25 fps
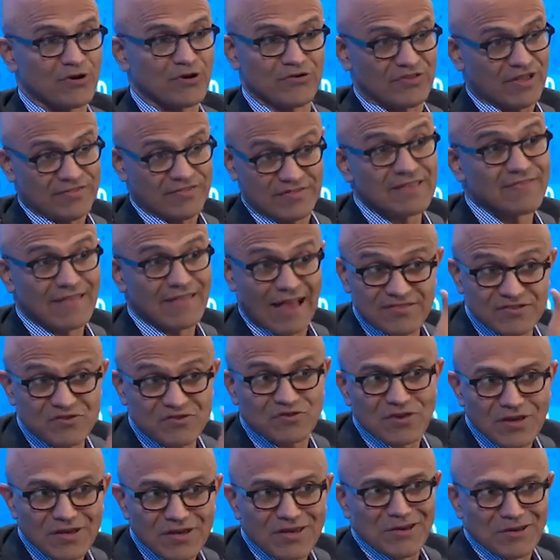Because I think
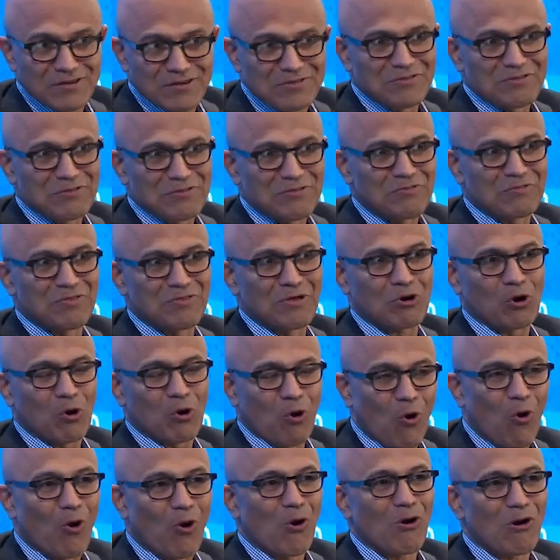that's the
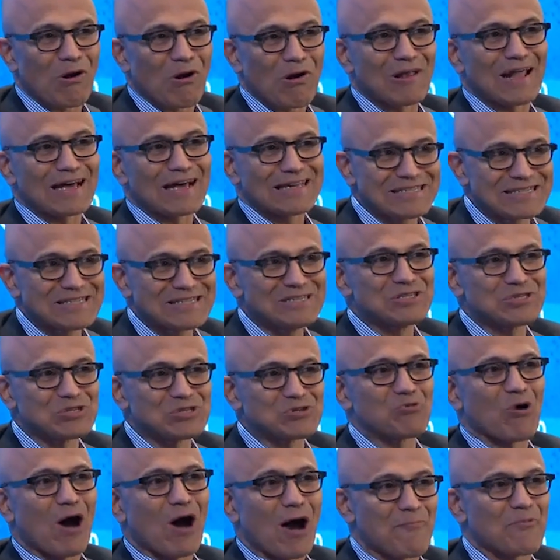core
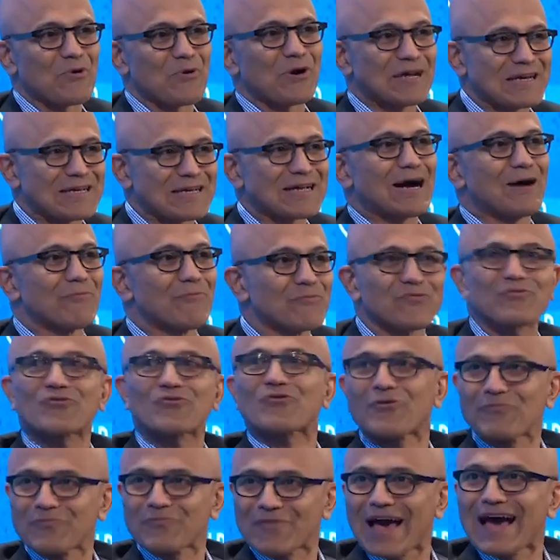license to operate comes
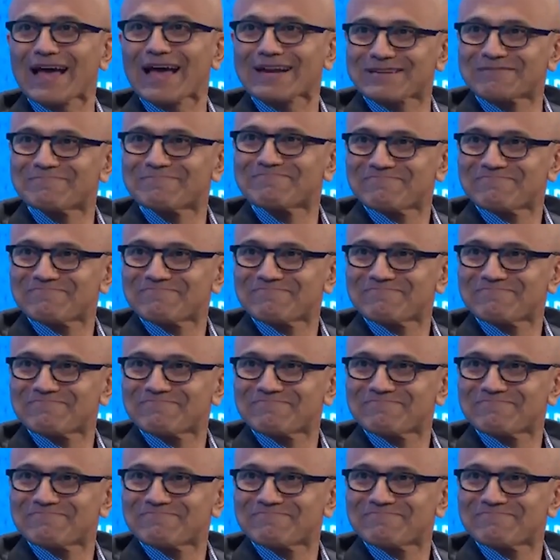from that.